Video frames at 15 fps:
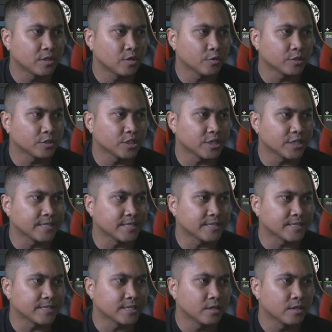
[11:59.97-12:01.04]
which
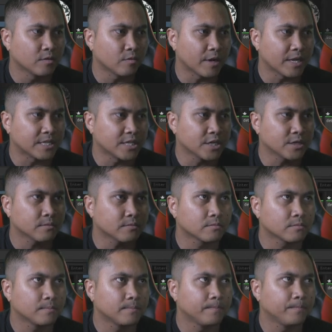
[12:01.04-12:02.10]
is right here.
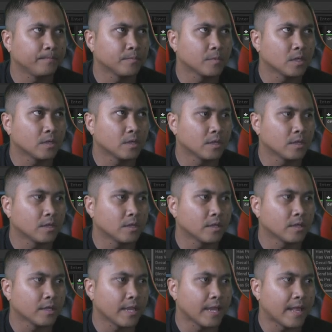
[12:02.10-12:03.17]

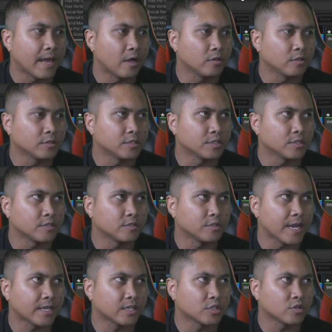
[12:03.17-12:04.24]
And I'll just
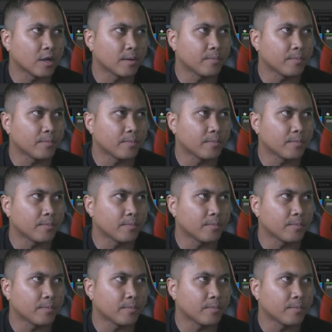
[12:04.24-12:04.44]
drag and drop